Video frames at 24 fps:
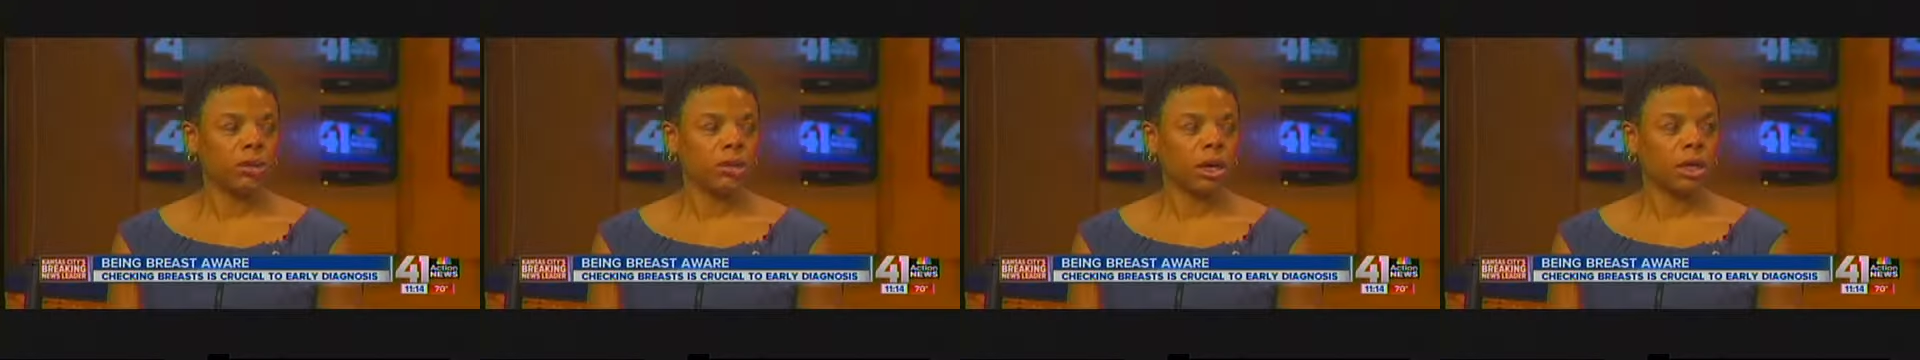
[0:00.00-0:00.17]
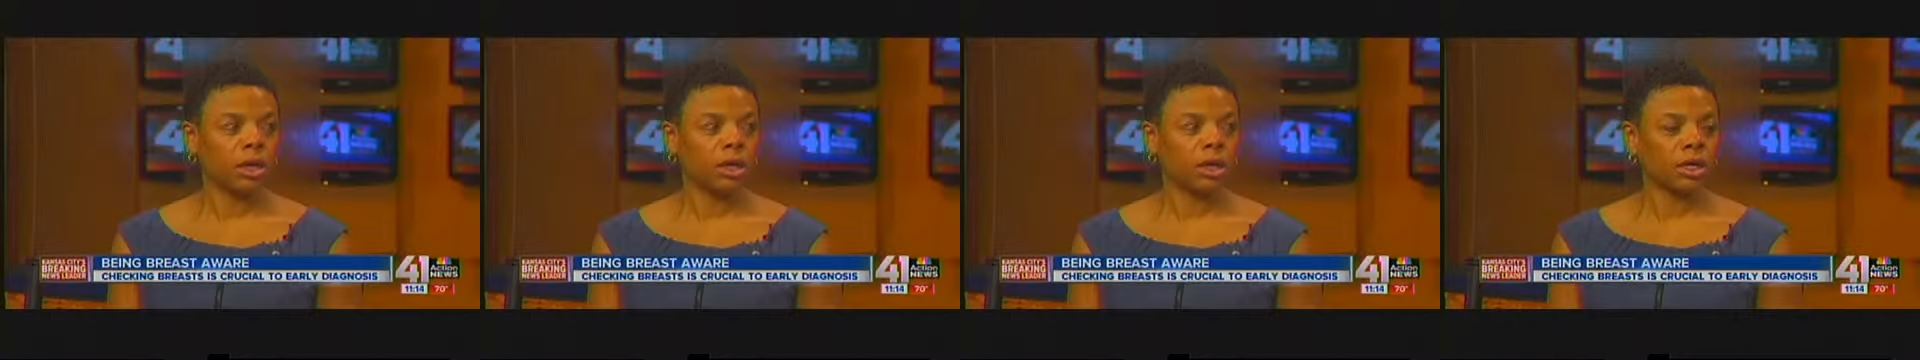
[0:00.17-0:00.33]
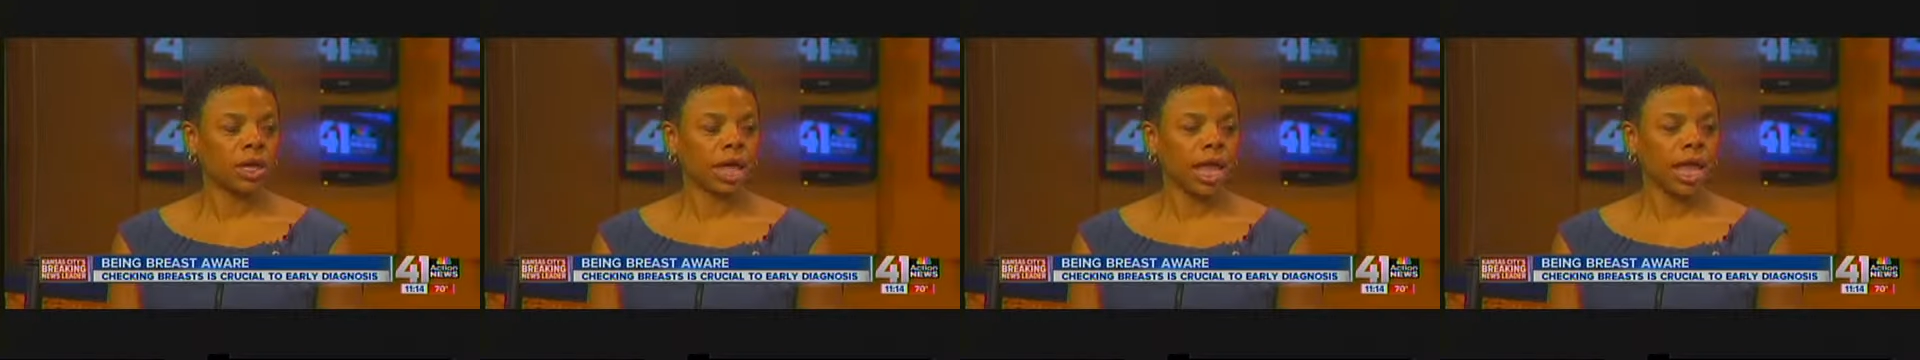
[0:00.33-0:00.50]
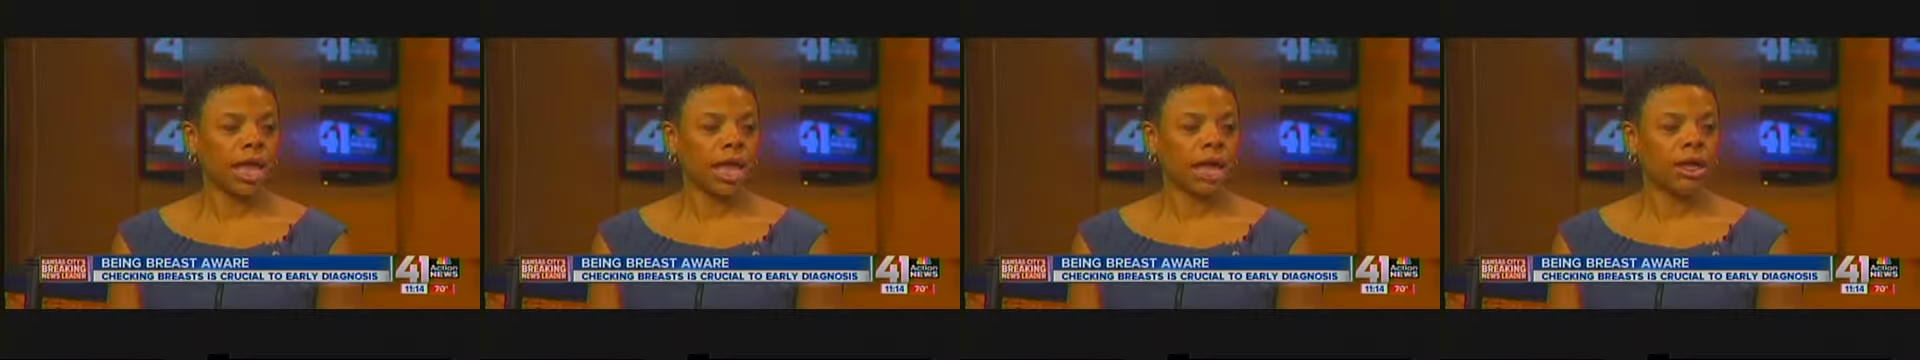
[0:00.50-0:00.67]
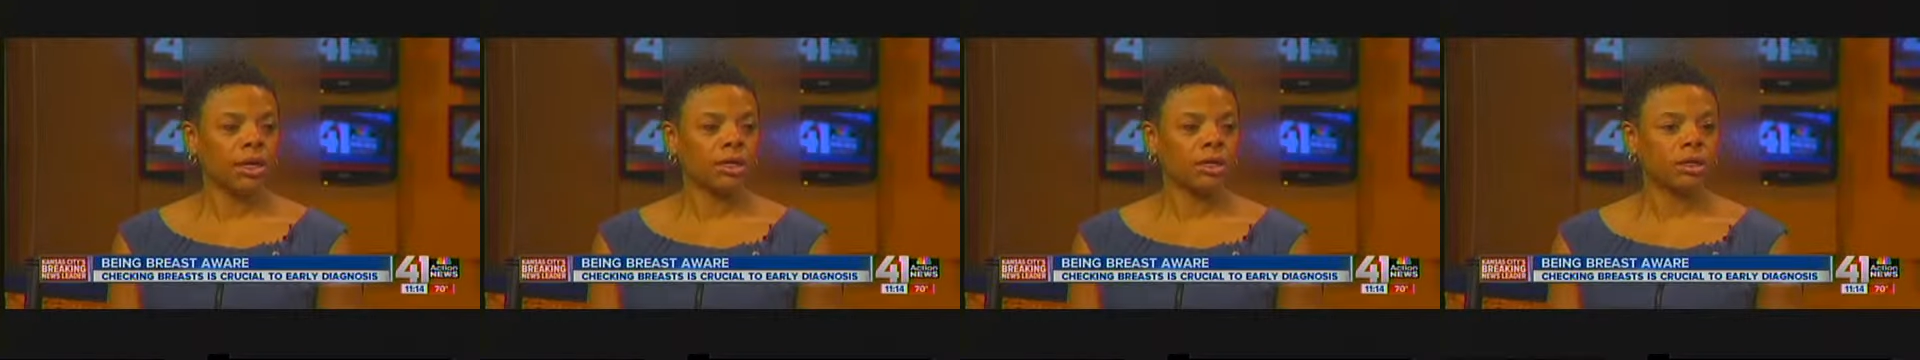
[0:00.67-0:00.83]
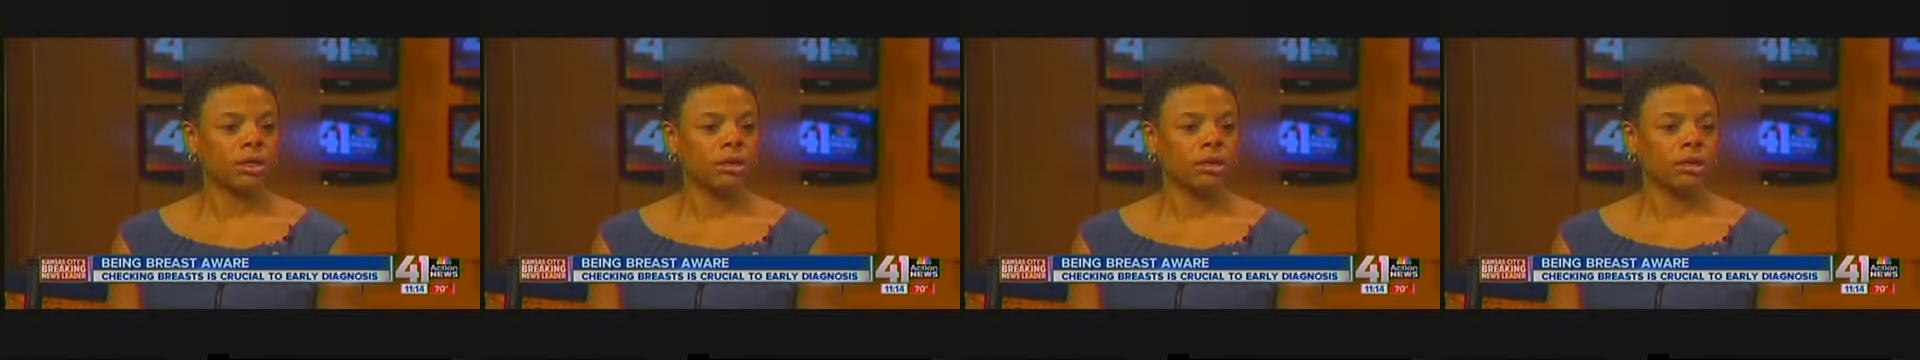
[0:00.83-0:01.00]
uh,
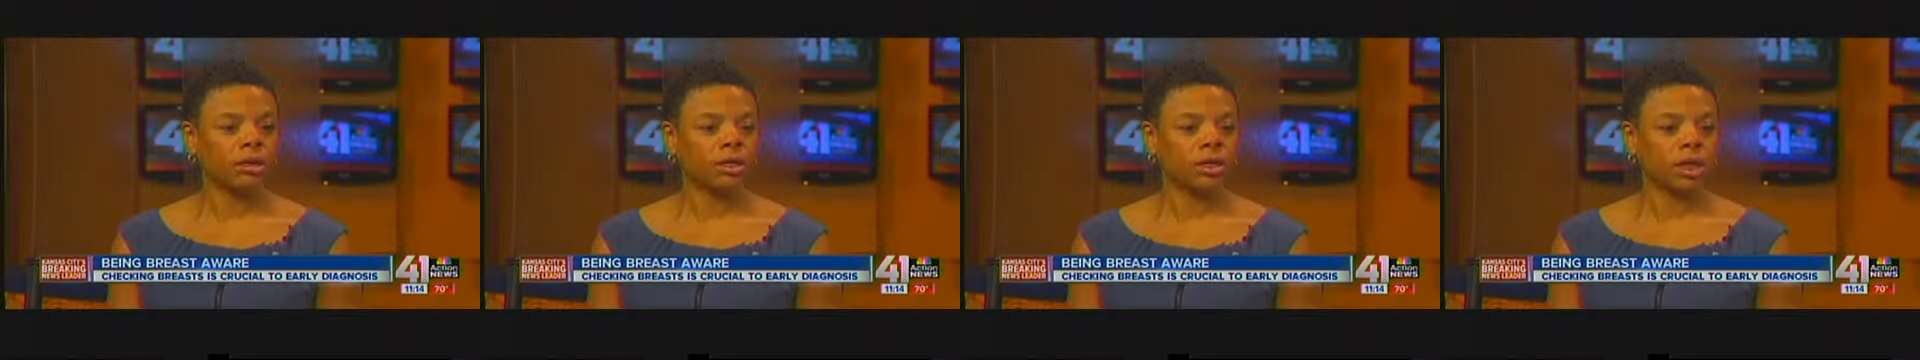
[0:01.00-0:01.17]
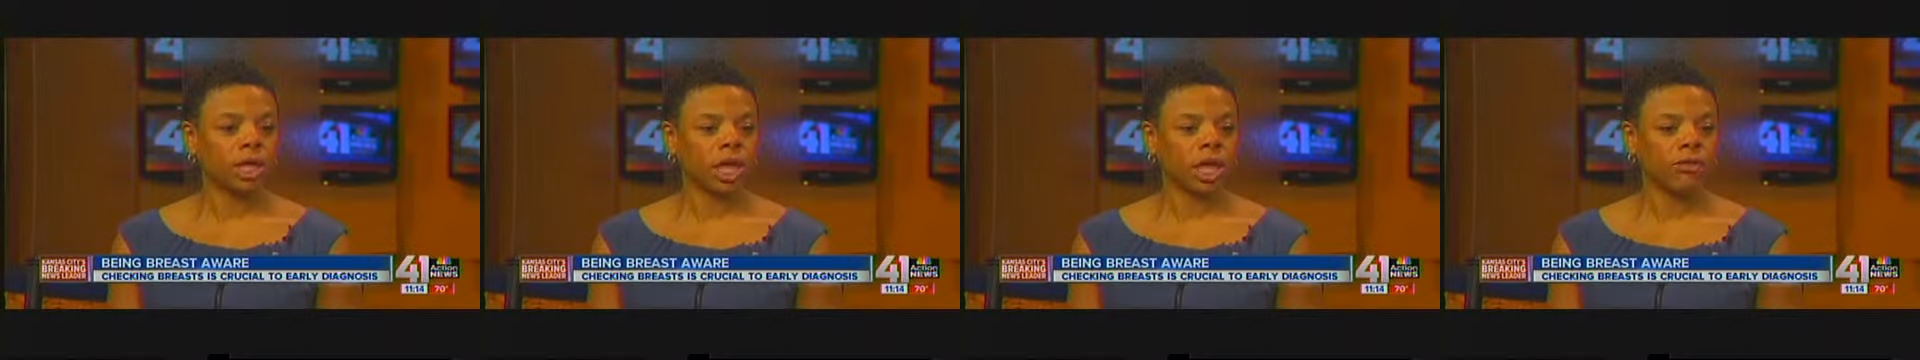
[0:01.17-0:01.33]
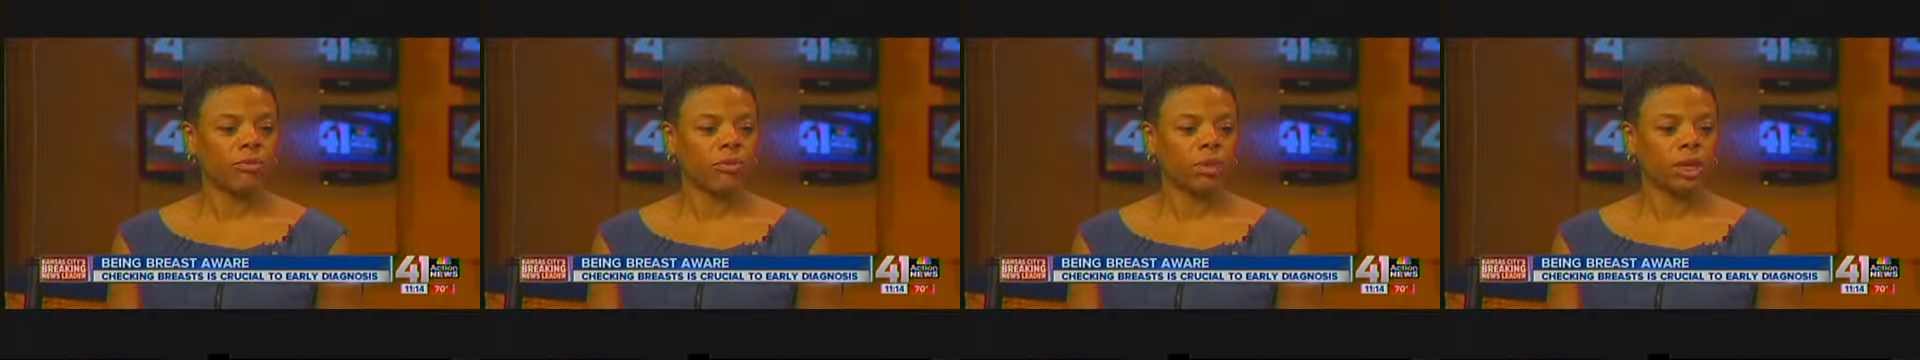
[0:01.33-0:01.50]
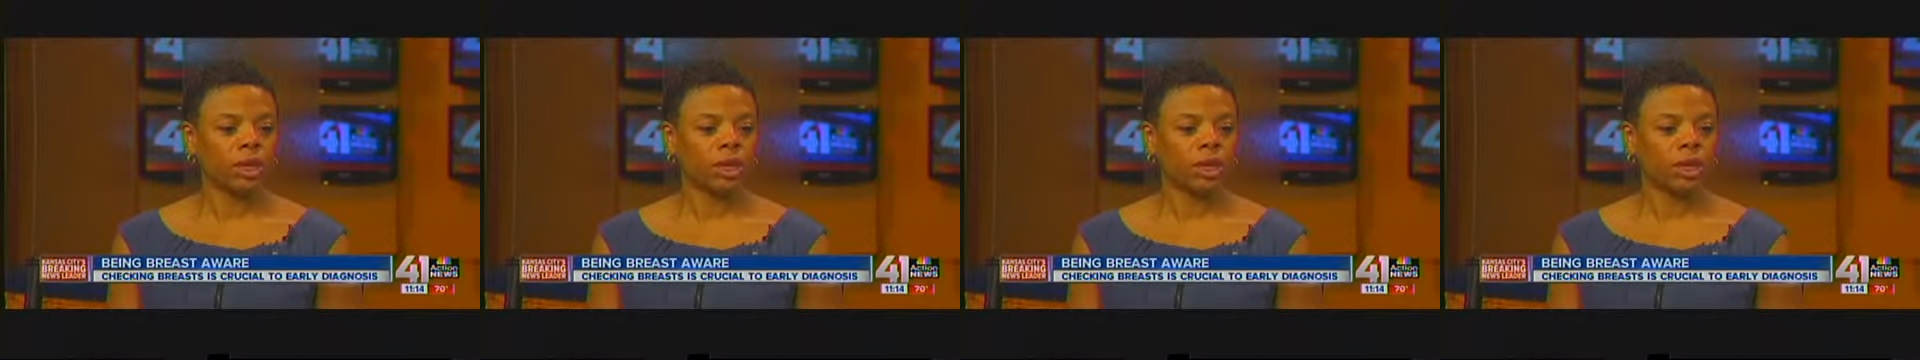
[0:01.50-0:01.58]
had gave